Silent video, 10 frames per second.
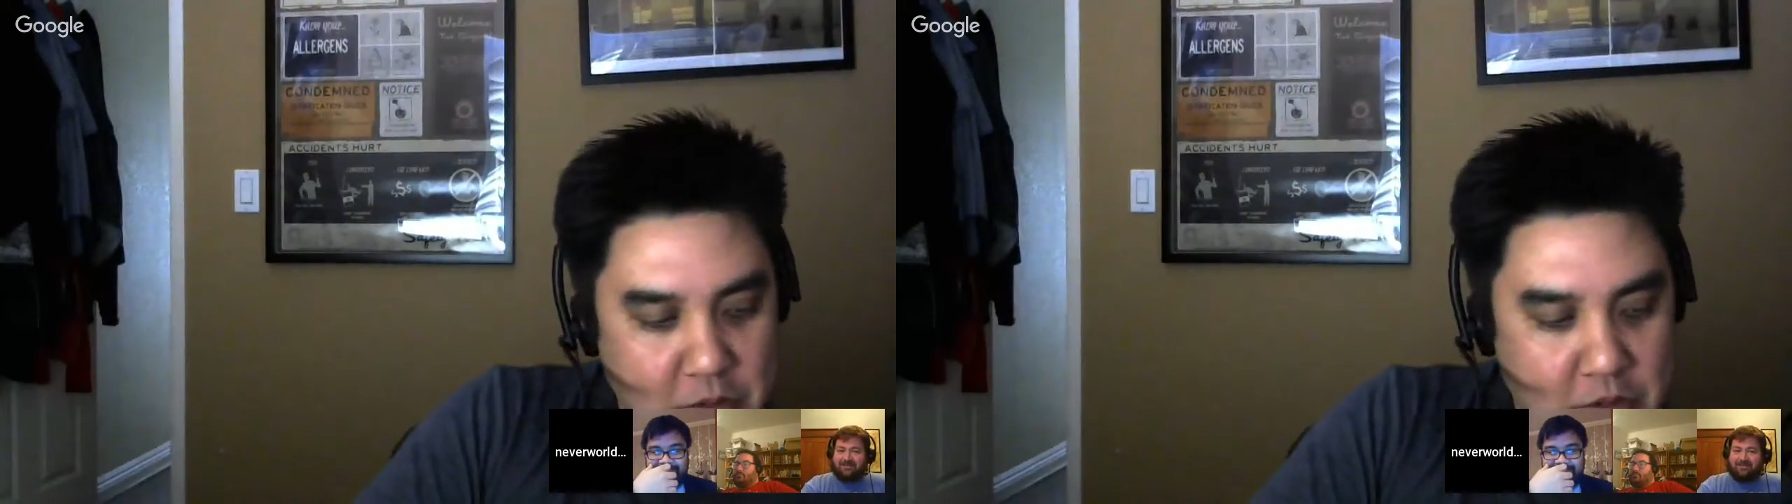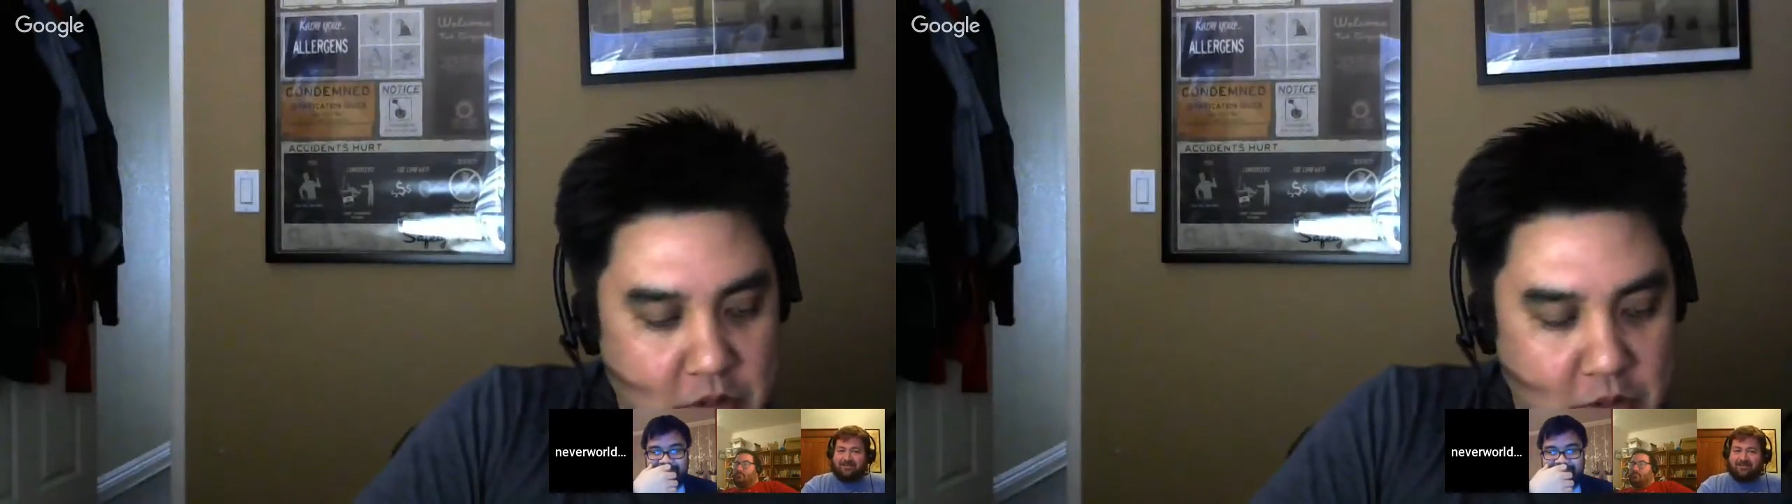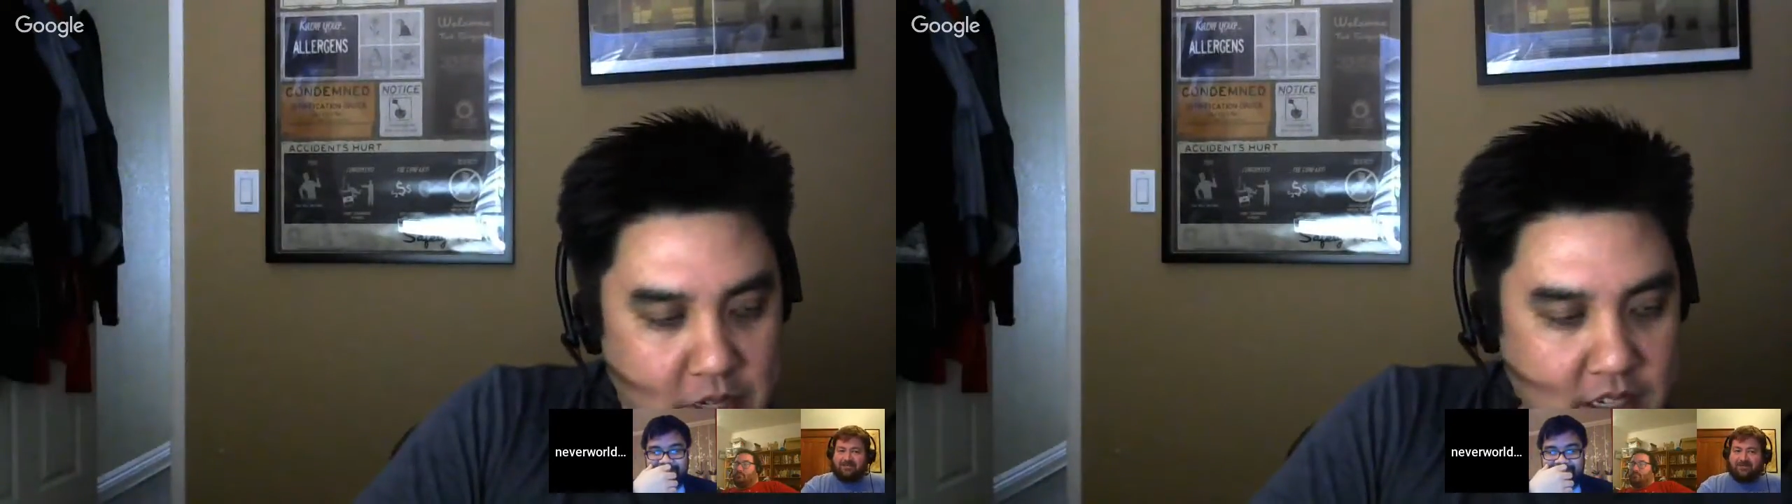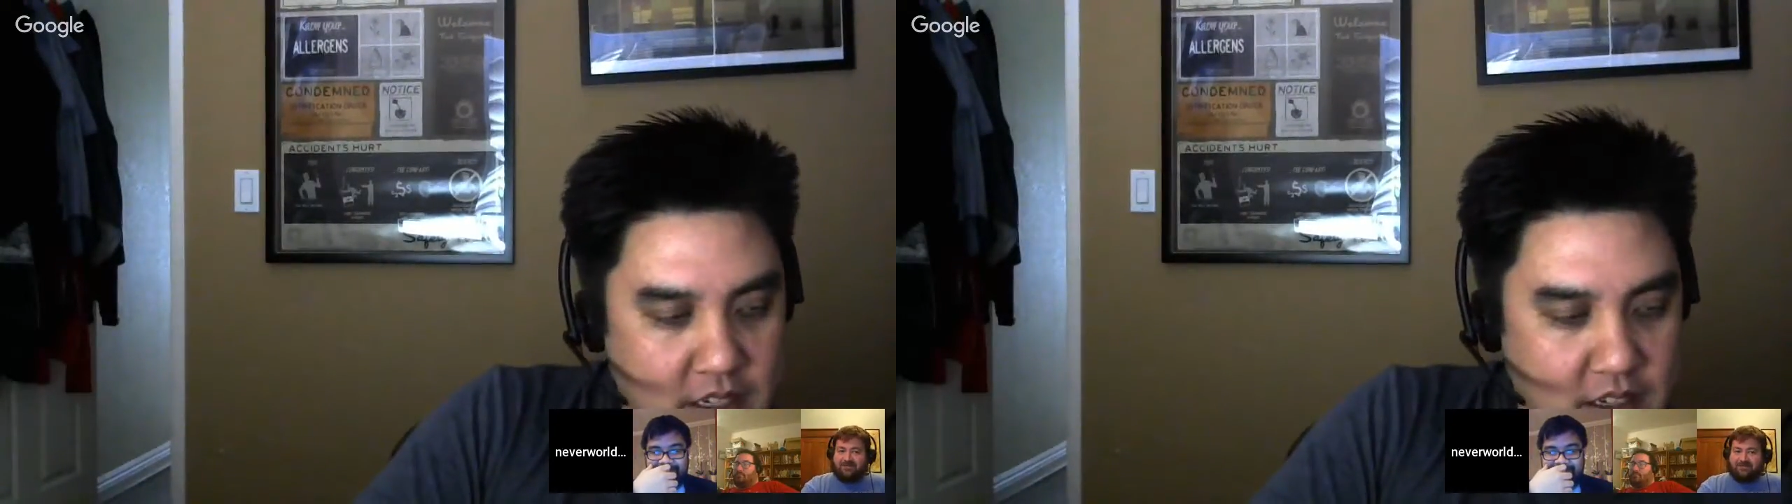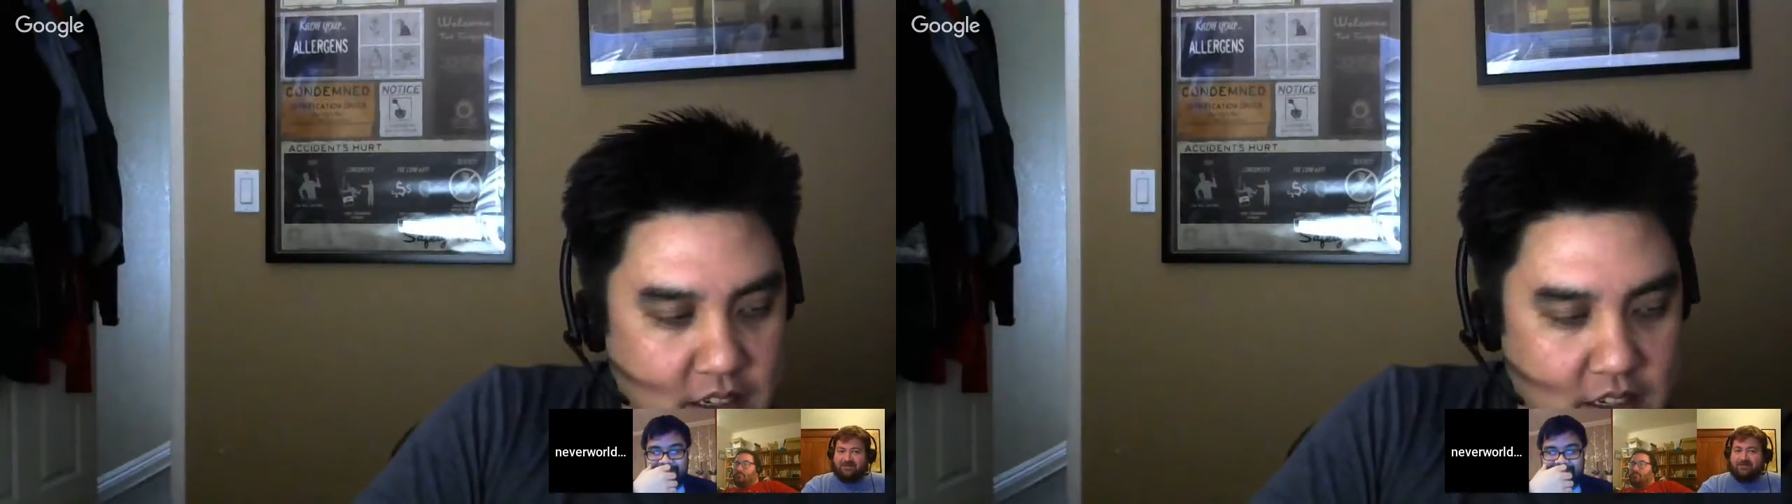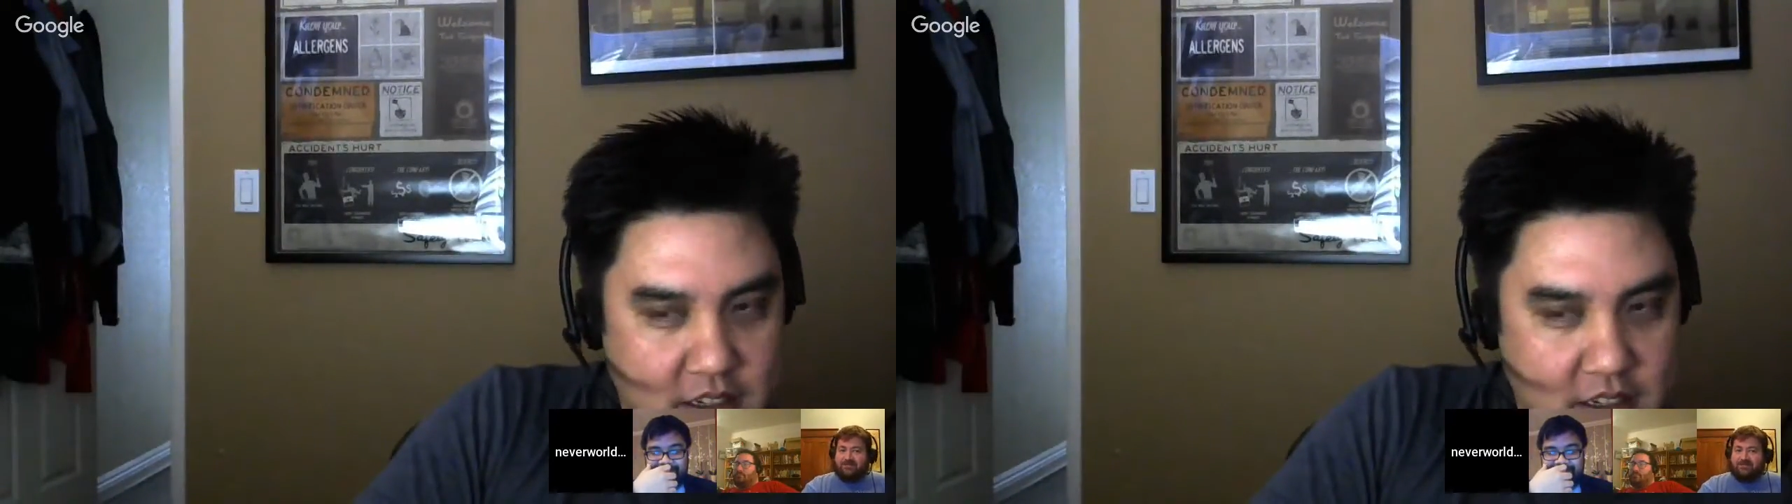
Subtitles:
Rowena